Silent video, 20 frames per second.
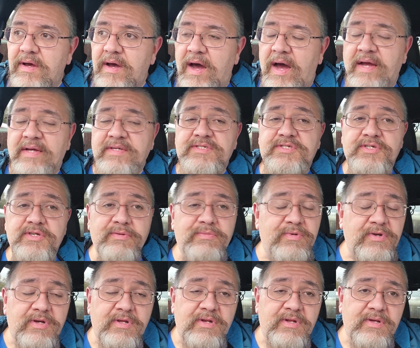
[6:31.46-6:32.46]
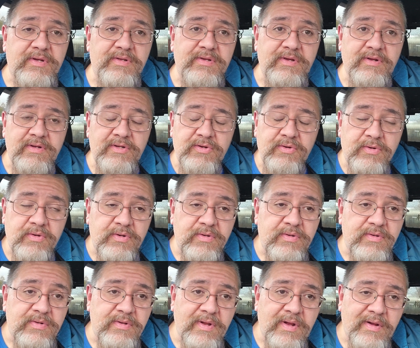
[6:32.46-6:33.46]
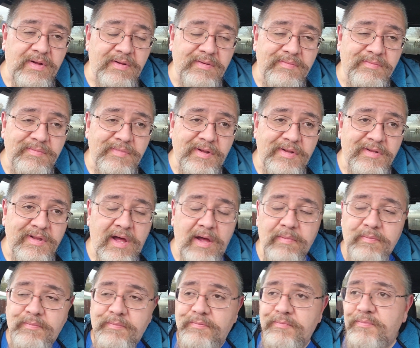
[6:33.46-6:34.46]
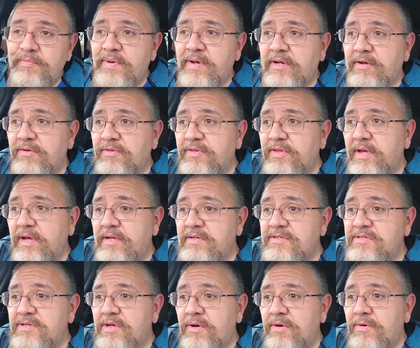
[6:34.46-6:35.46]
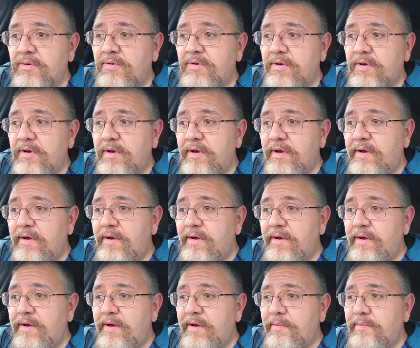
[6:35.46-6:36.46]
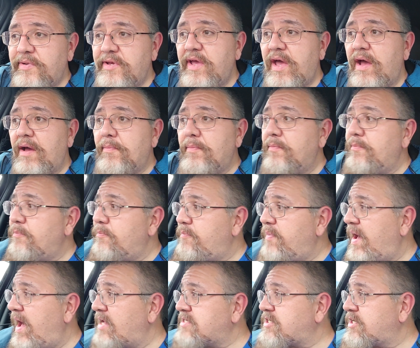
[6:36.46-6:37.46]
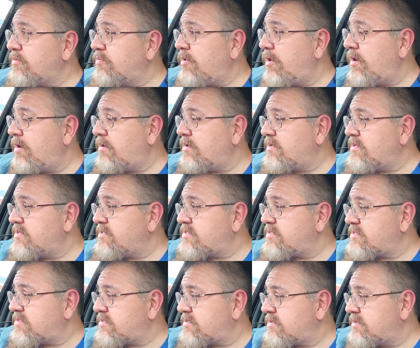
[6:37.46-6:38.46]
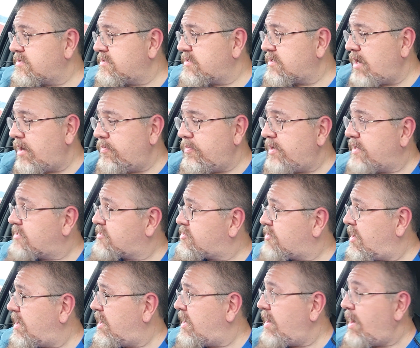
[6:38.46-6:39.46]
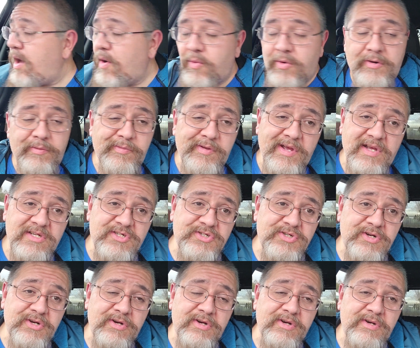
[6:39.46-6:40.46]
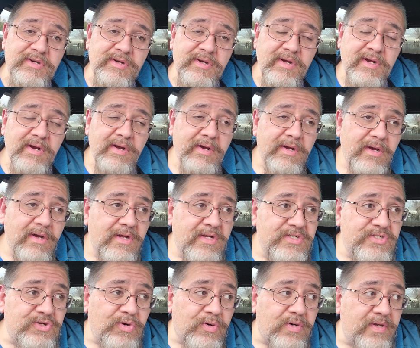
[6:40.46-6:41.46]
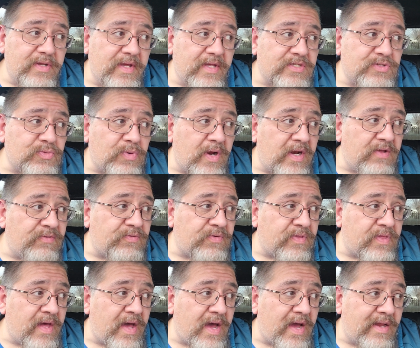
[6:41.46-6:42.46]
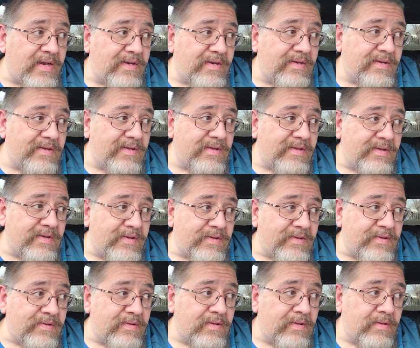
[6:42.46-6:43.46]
I I assume they're gonna you know do a, a, a lot bigger things. So, but yeah, basketball is coming, so I I want to make sure Jordan gets ready for that. You know,